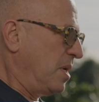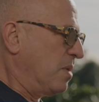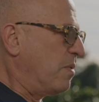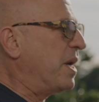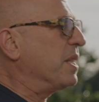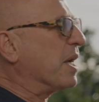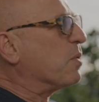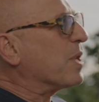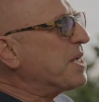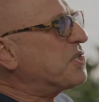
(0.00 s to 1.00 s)
Right?
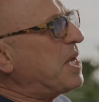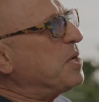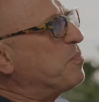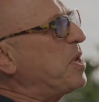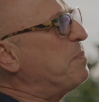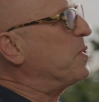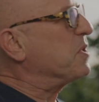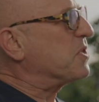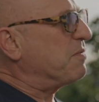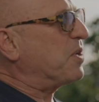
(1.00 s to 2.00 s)
What I say to people
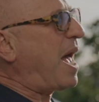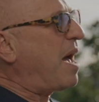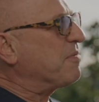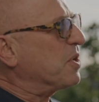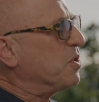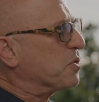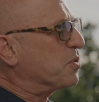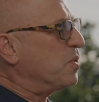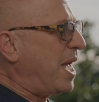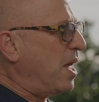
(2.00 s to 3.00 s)
is, if you have to go
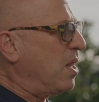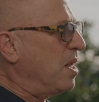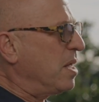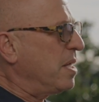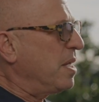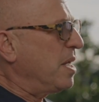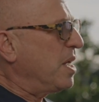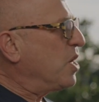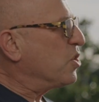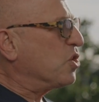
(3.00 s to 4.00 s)
through hell,
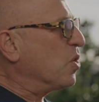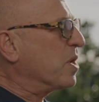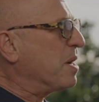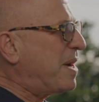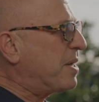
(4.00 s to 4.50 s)
don't come out